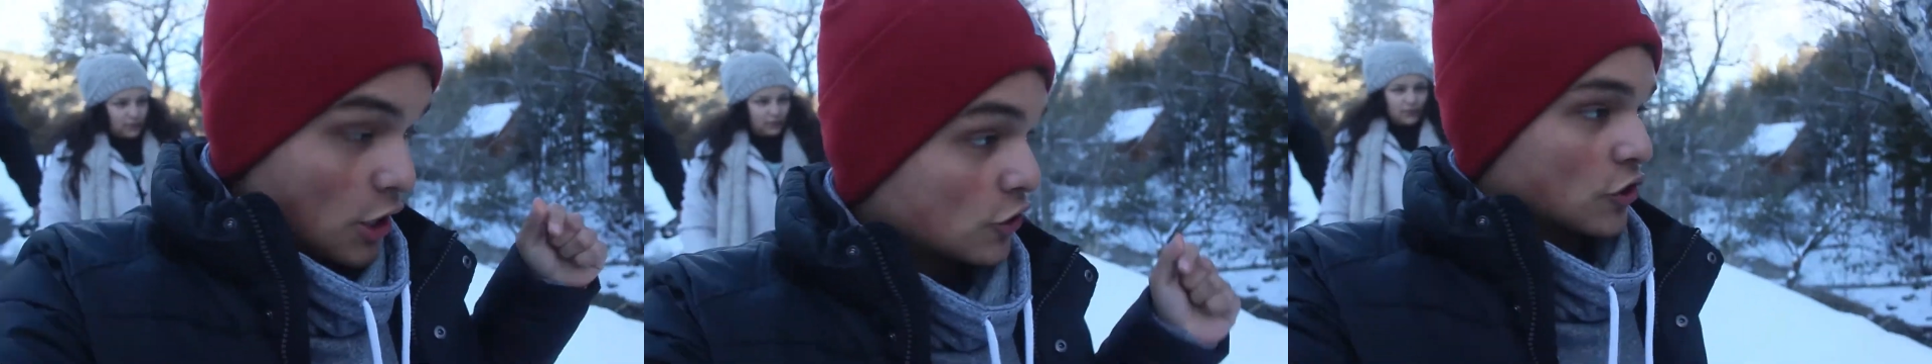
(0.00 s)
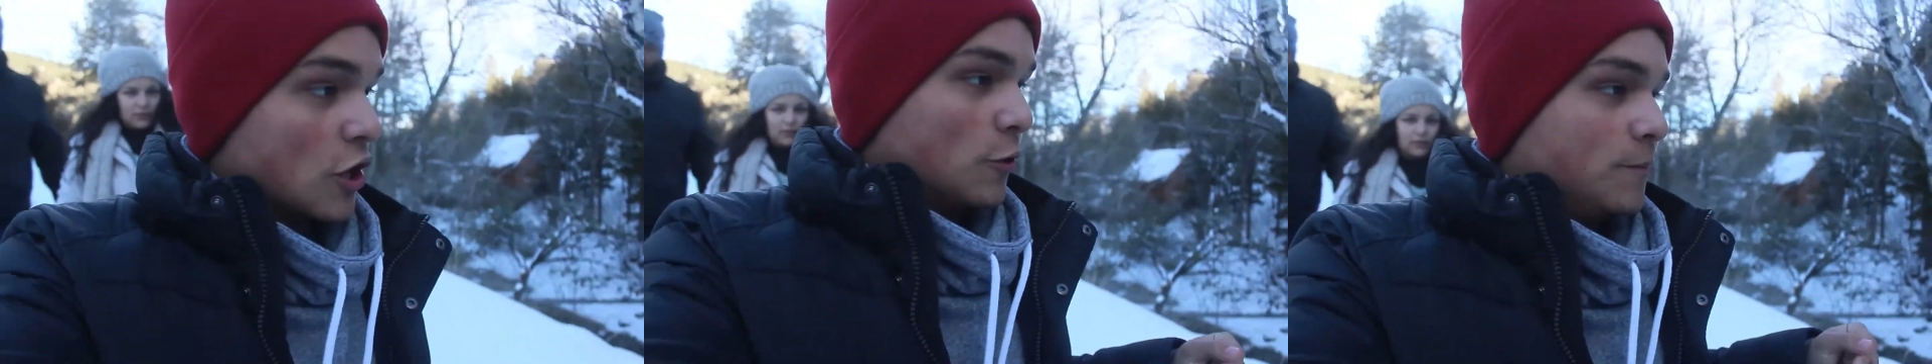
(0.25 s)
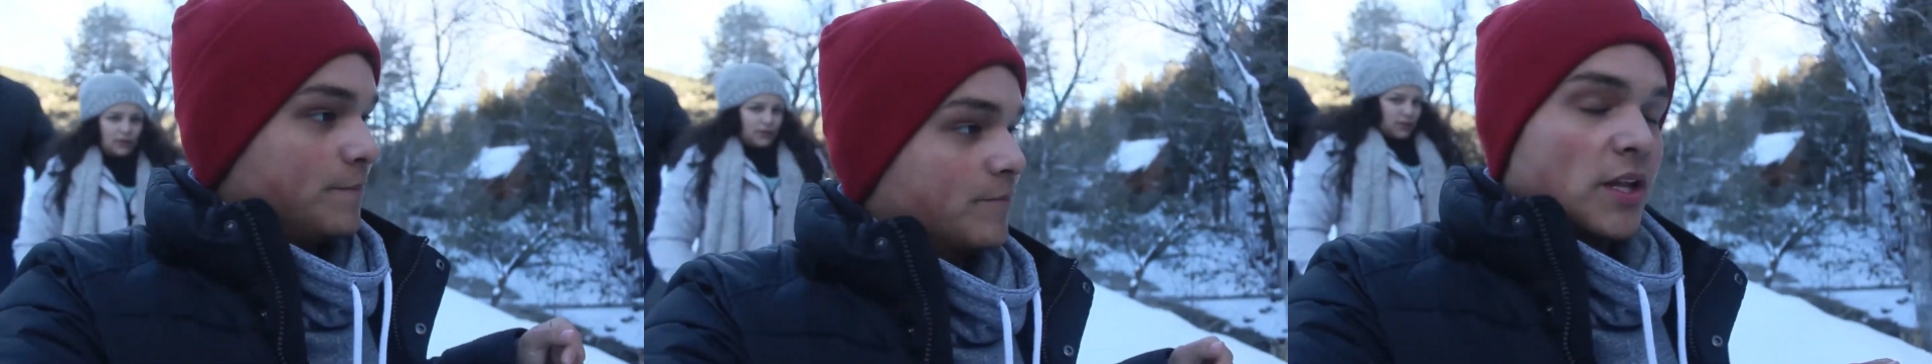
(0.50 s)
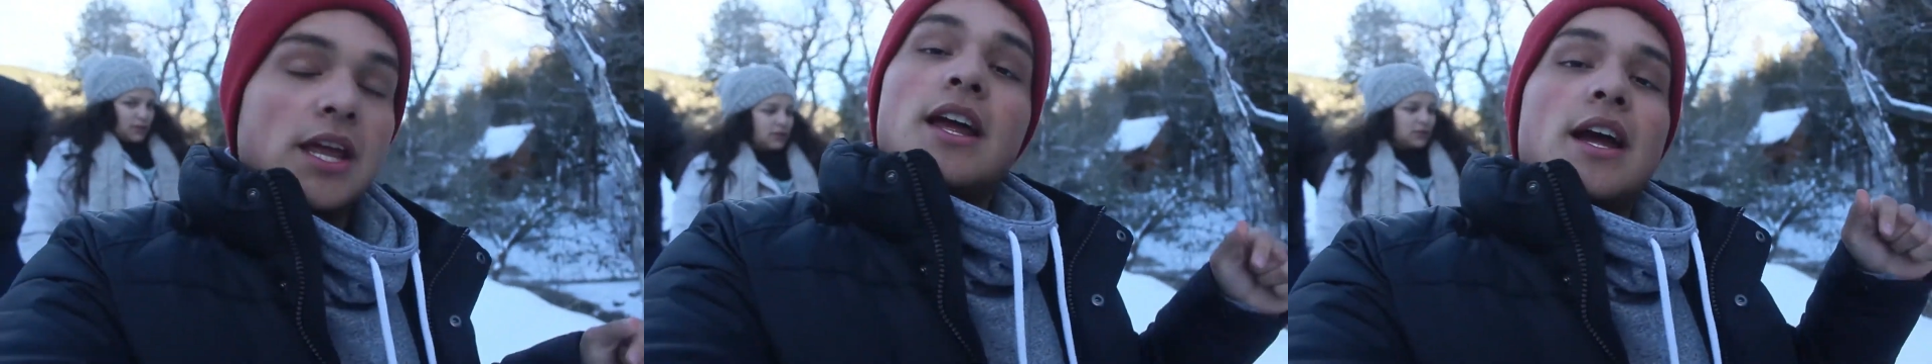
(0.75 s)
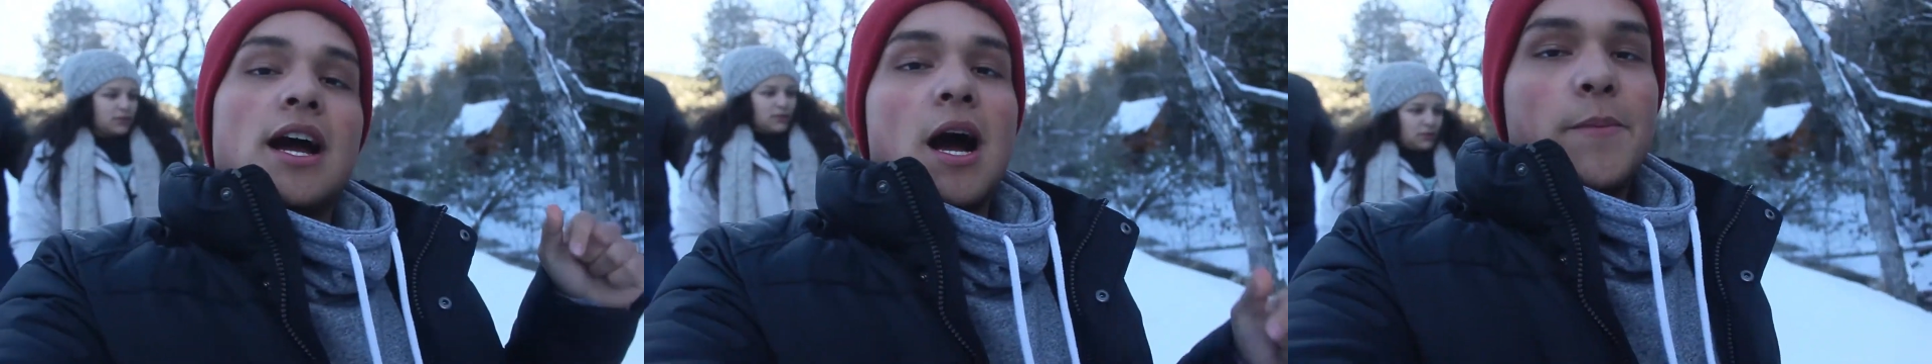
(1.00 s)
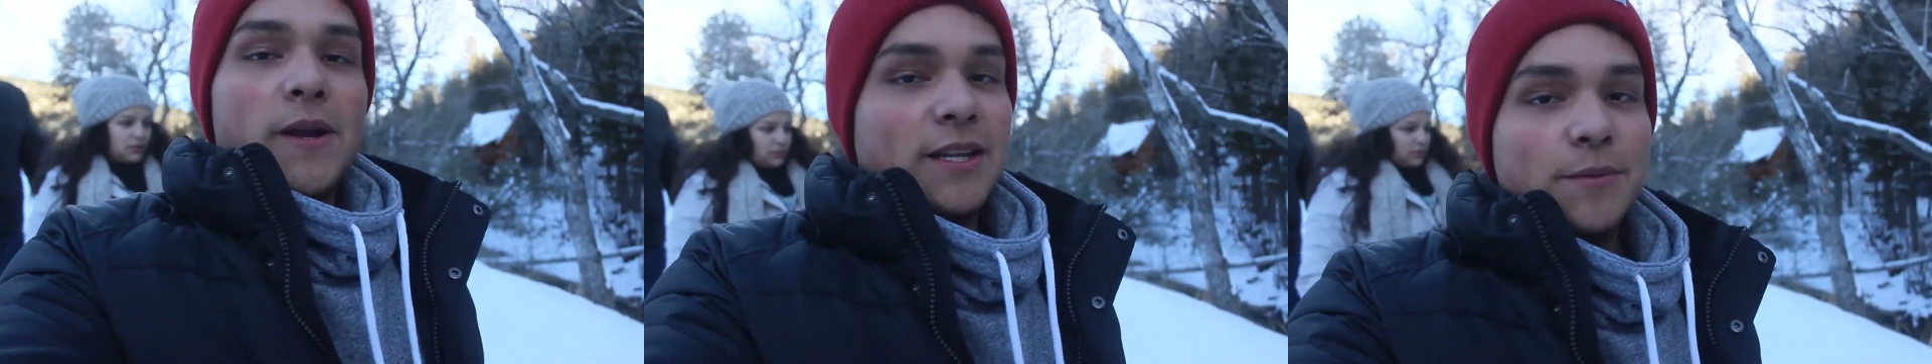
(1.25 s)
So,
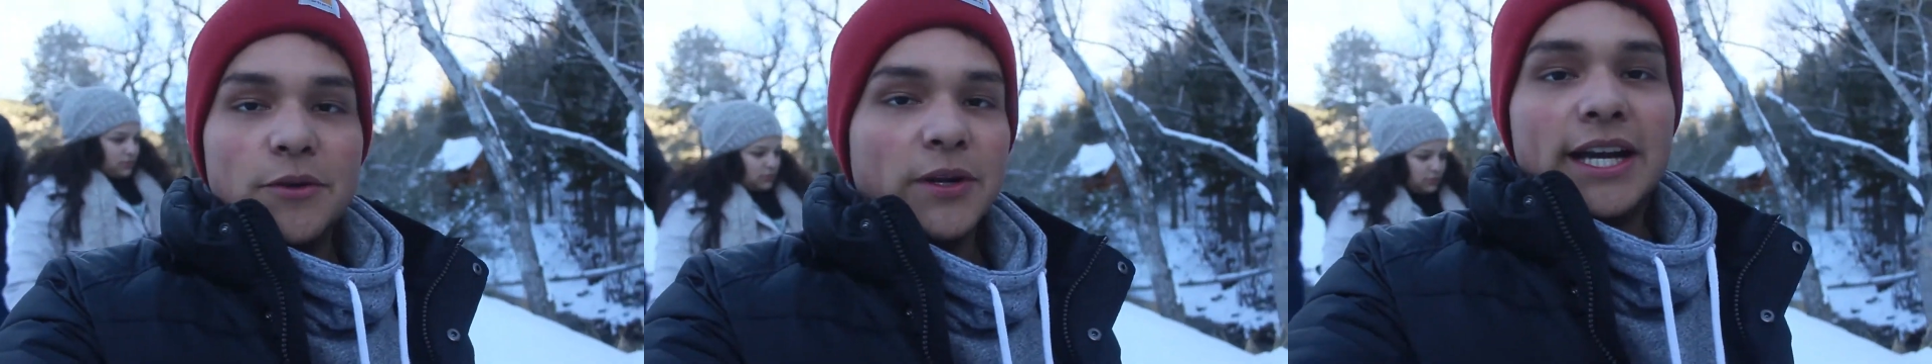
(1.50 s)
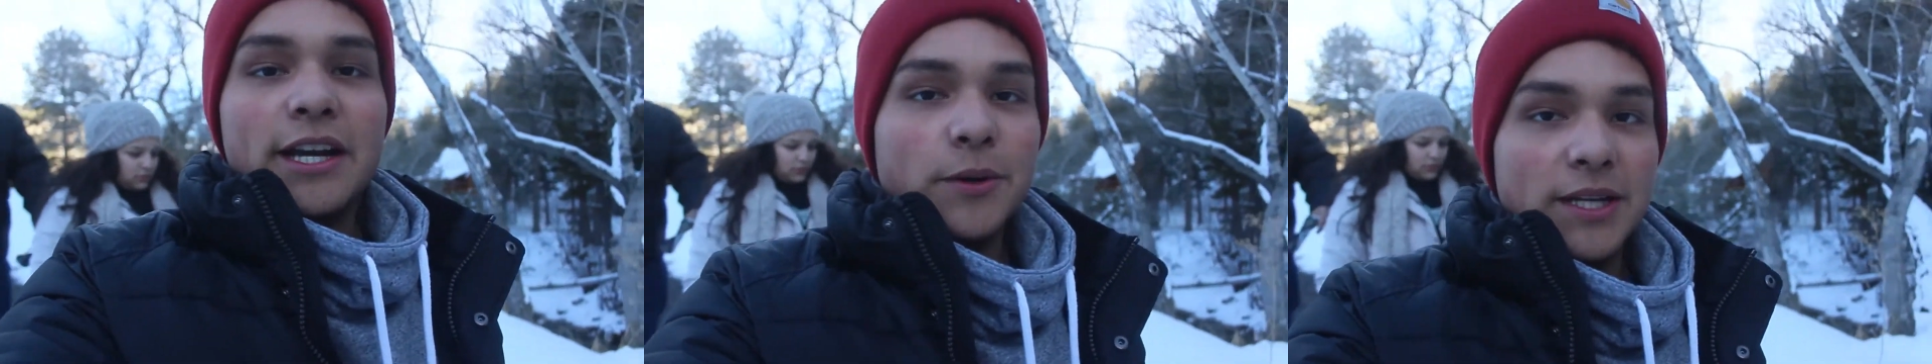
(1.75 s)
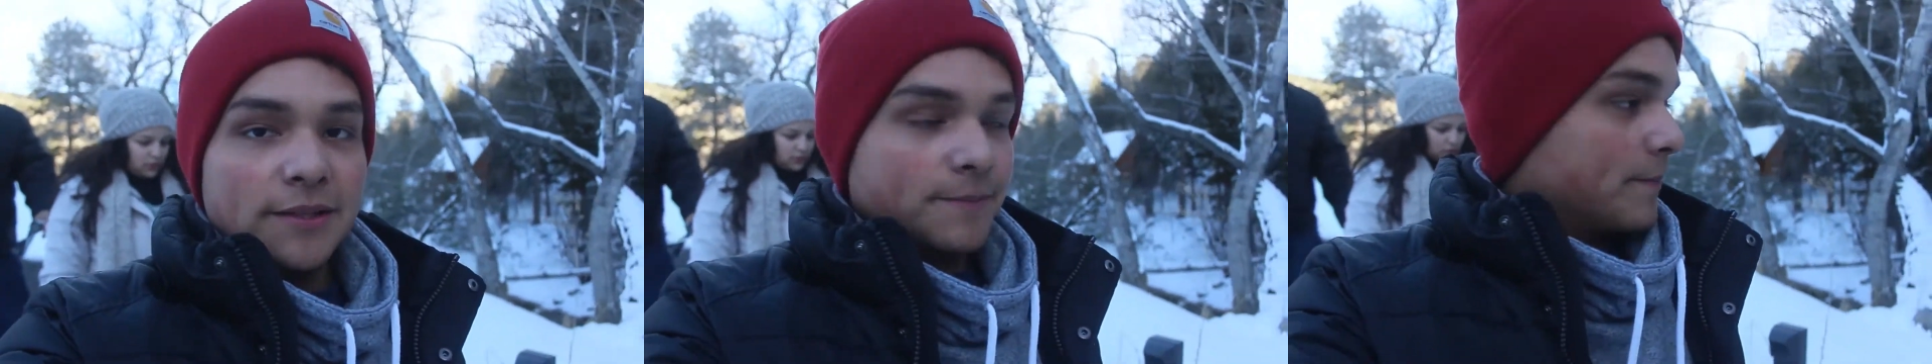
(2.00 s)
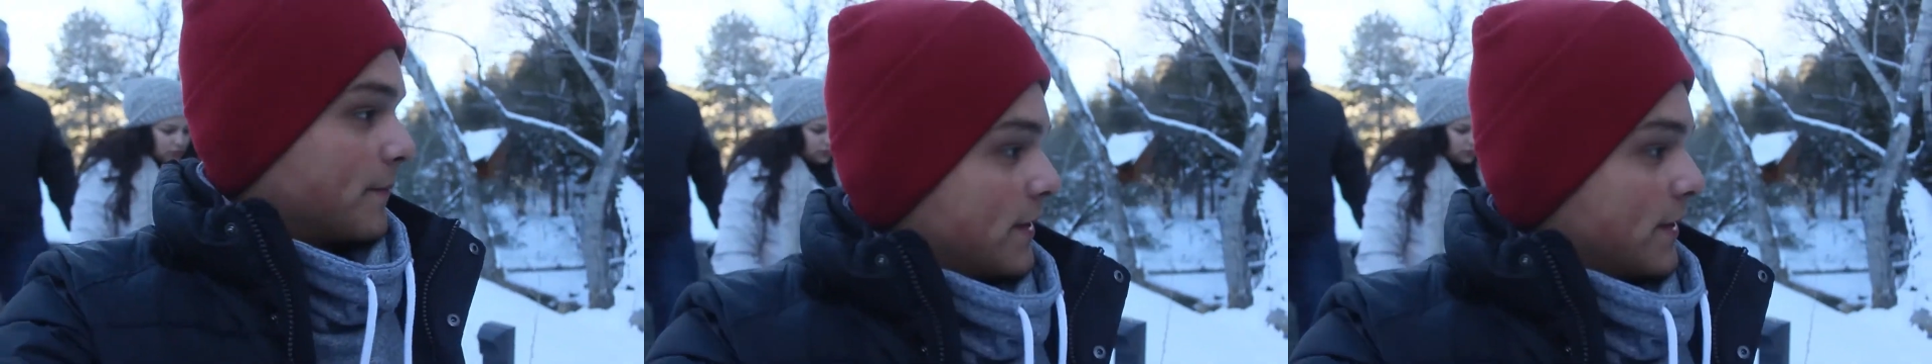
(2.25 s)
I'll probably end up doing it anyways.